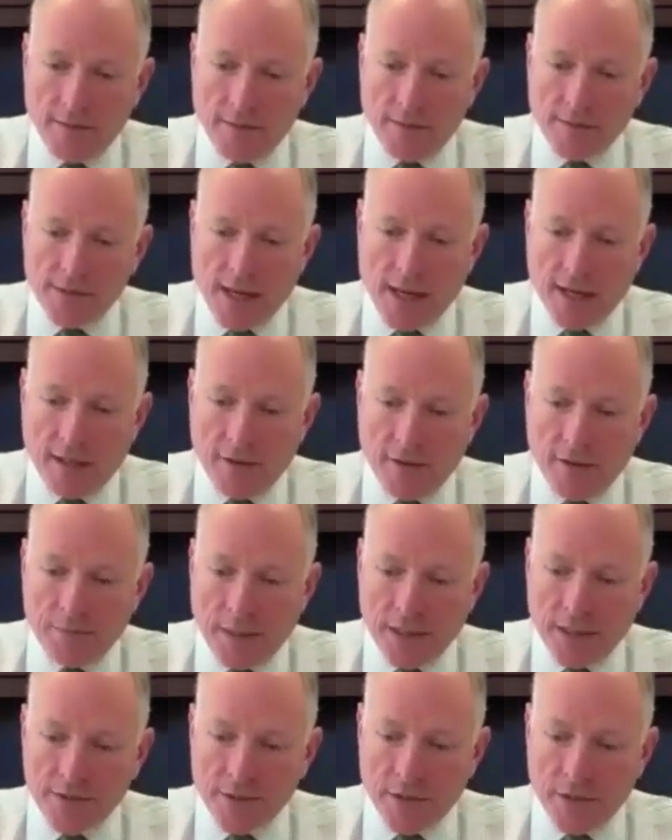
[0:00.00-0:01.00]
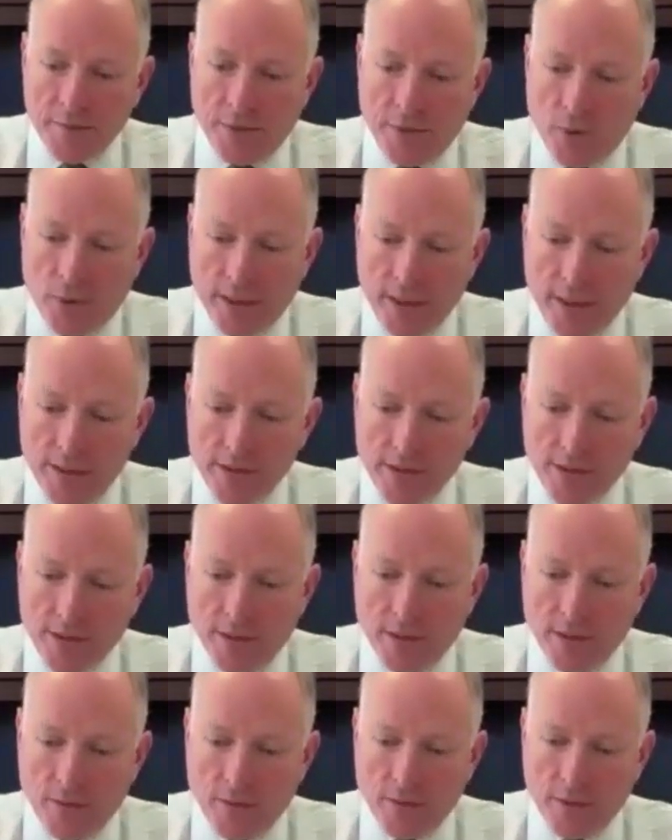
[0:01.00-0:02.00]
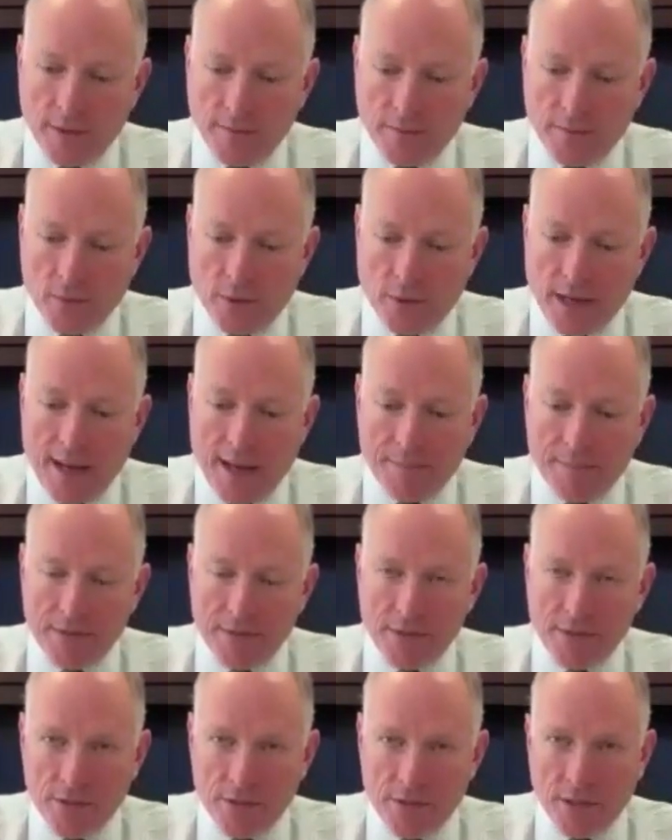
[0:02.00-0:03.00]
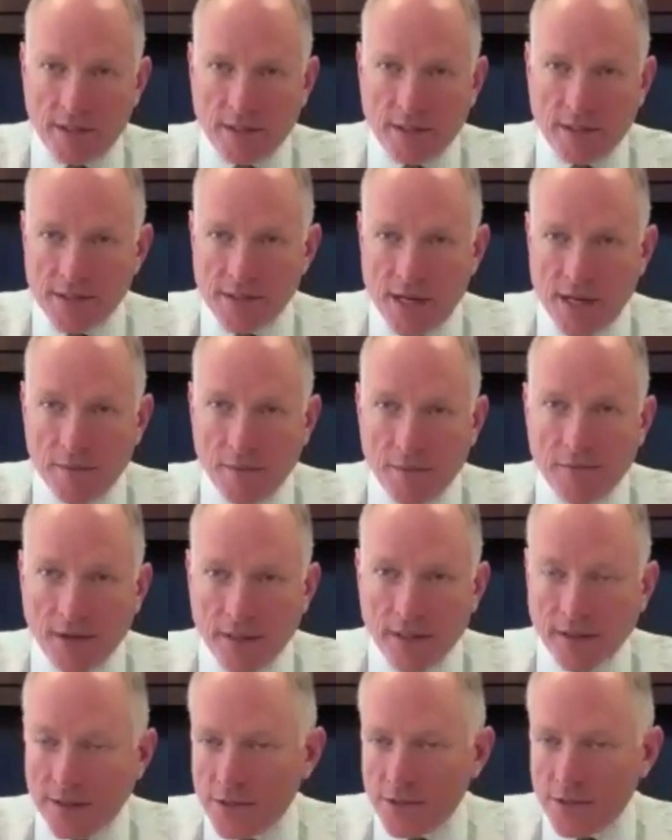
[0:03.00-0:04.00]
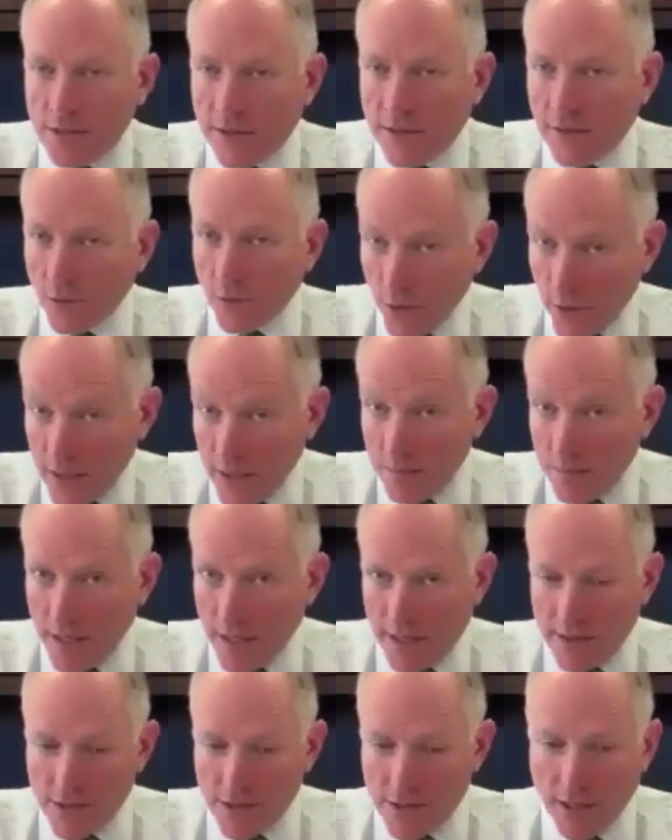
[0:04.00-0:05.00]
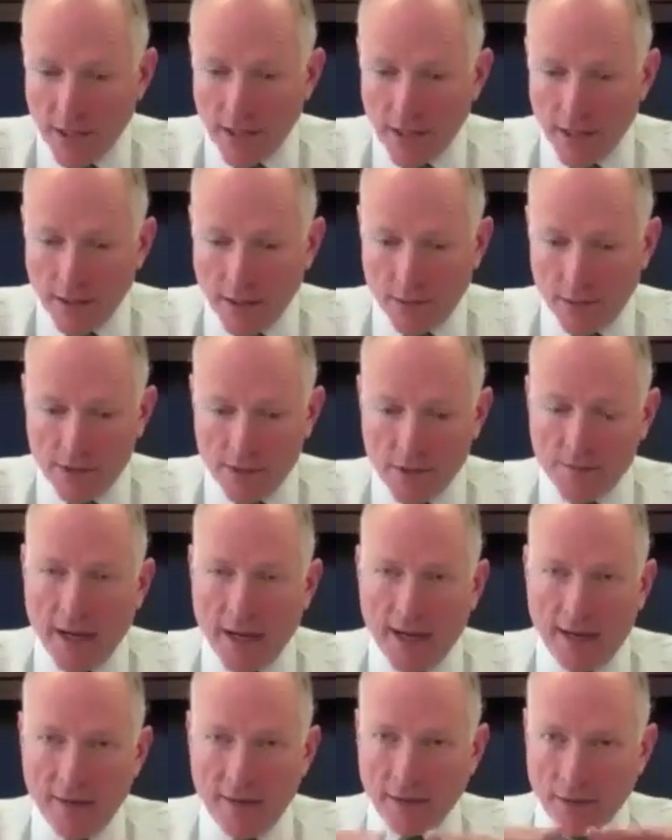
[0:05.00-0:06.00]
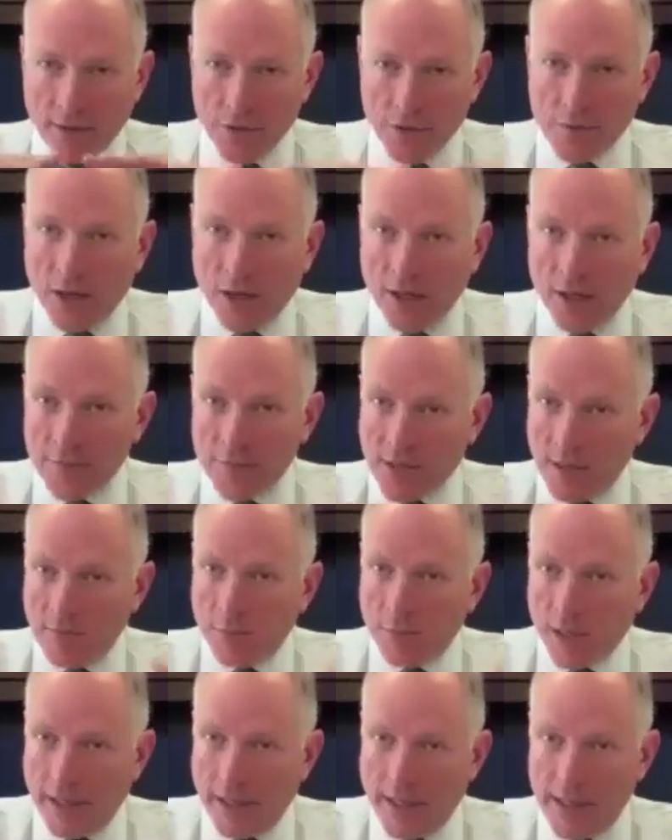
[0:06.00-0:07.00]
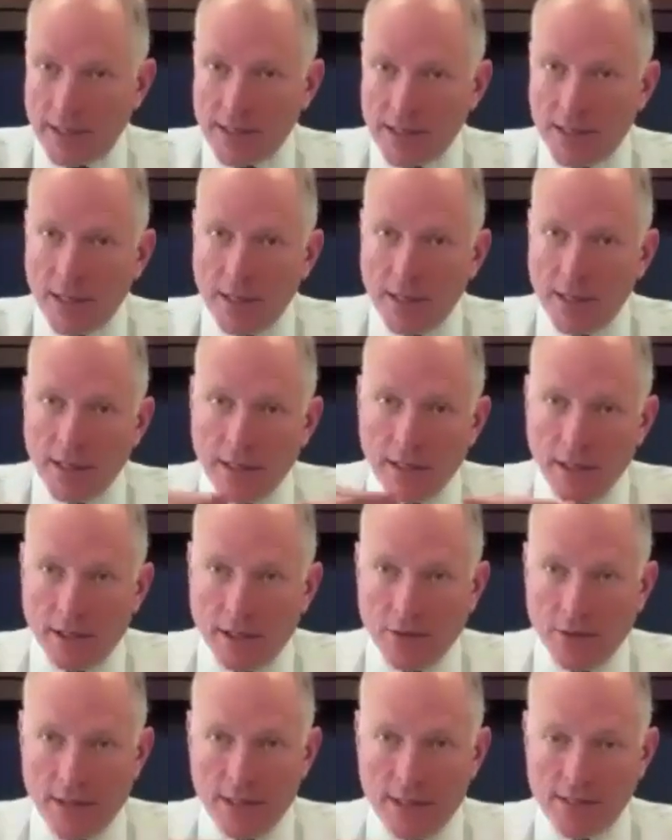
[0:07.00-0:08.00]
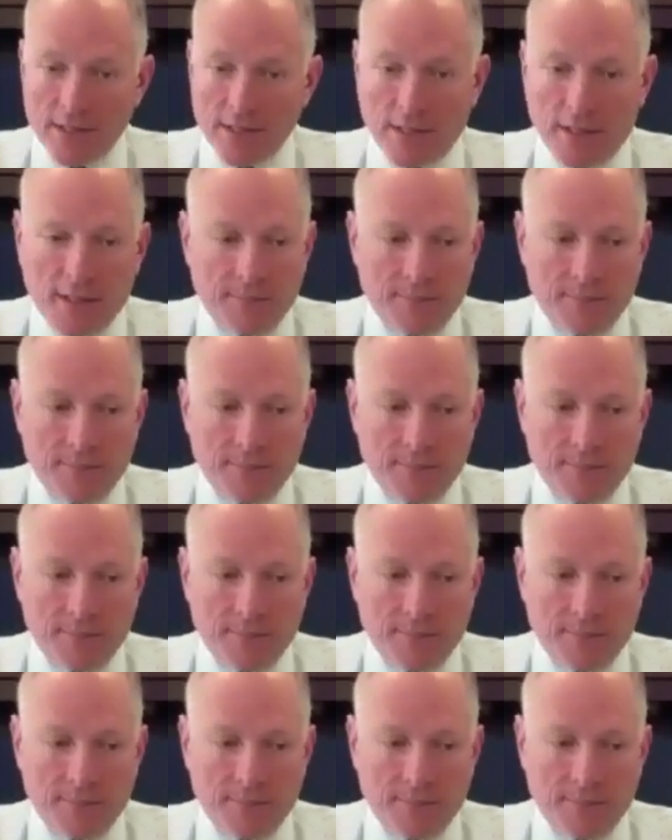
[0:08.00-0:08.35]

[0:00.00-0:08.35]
side of Pear Tree Point, so that what happens is you get the same effect that you'd have at Weed Beach, which is by having those berms in place, it creates